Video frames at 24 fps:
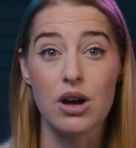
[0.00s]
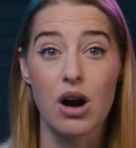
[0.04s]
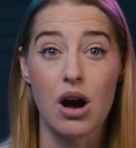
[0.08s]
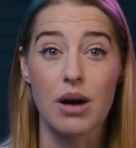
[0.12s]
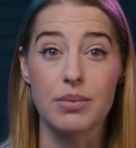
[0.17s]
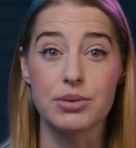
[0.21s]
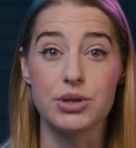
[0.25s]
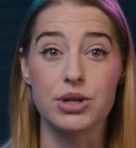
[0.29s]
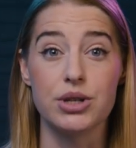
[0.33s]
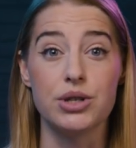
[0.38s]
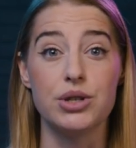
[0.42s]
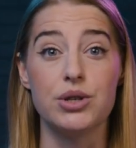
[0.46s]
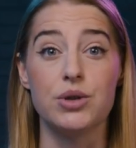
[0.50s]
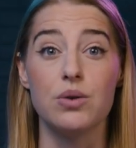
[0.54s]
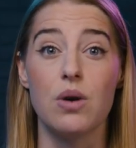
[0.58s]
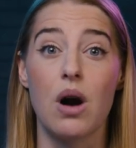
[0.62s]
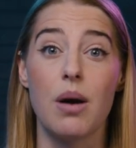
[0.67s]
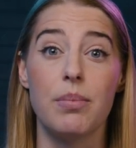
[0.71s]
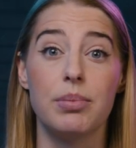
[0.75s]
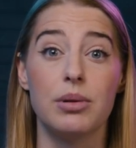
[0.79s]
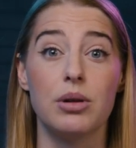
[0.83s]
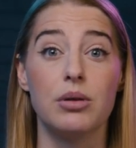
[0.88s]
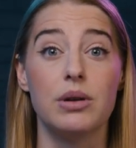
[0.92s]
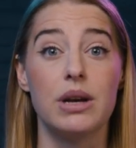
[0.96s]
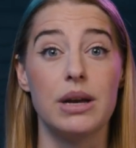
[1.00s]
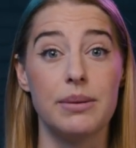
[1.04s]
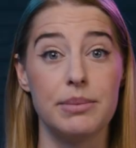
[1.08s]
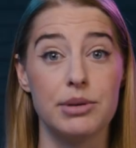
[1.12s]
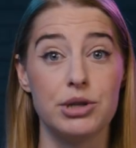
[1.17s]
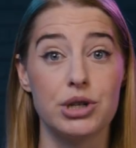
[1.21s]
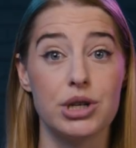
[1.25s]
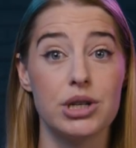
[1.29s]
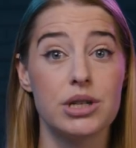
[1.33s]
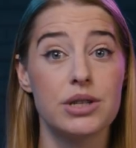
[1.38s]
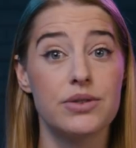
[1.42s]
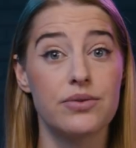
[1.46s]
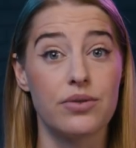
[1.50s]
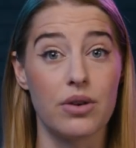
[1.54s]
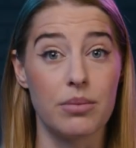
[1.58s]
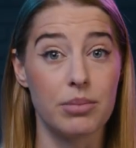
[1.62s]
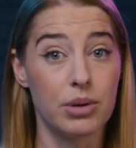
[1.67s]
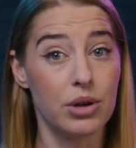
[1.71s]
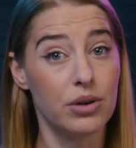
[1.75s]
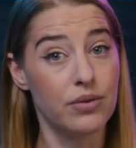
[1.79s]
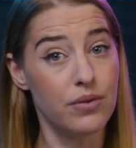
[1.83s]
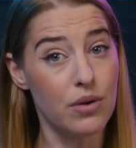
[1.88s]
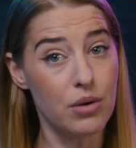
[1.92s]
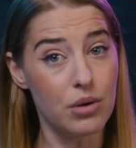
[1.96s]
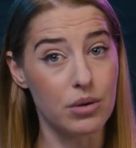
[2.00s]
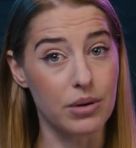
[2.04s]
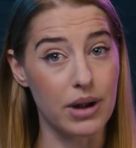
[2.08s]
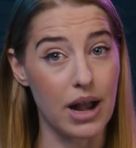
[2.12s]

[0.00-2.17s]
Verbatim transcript: option to upload images from your photo